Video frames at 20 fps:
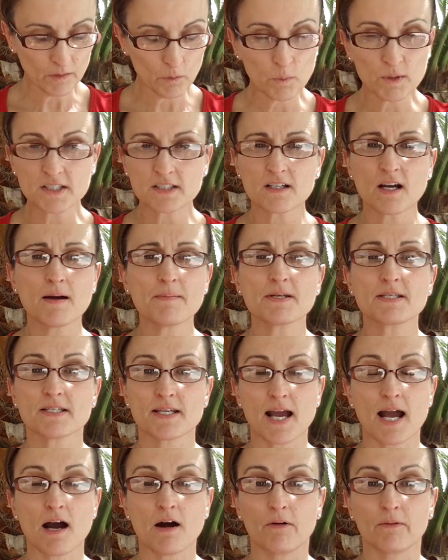what's coming
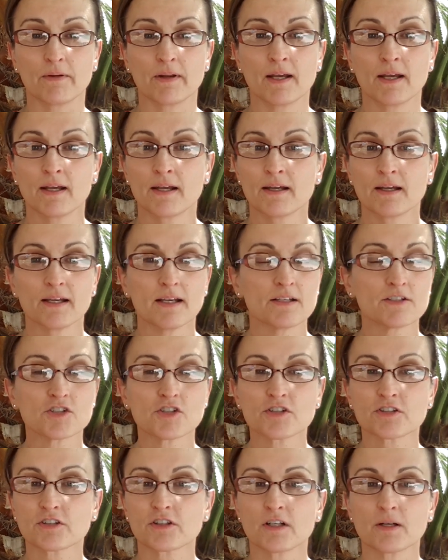down is
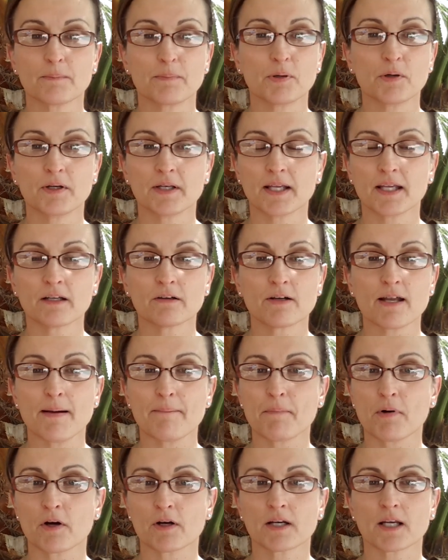just going to put
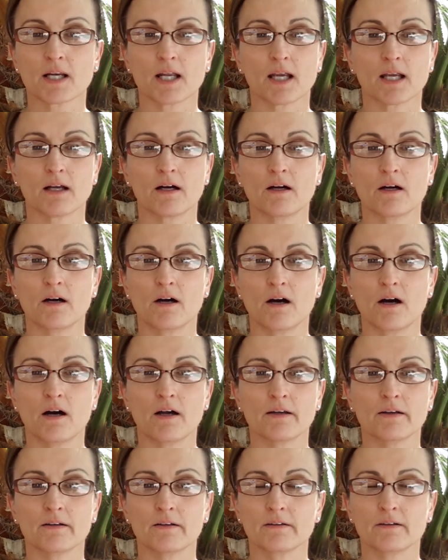internet marketing
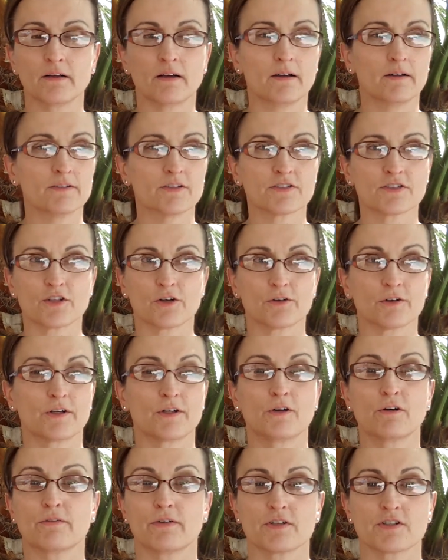on, just turn
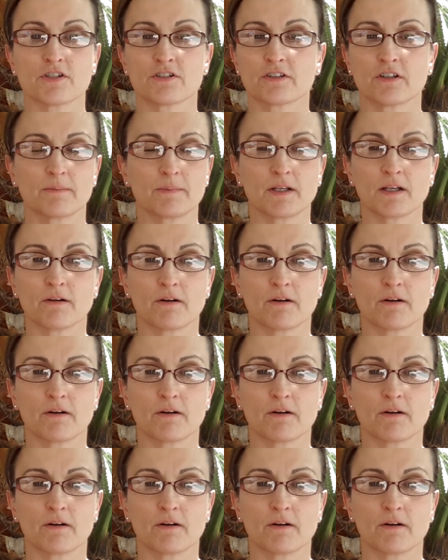it over. It's just going to be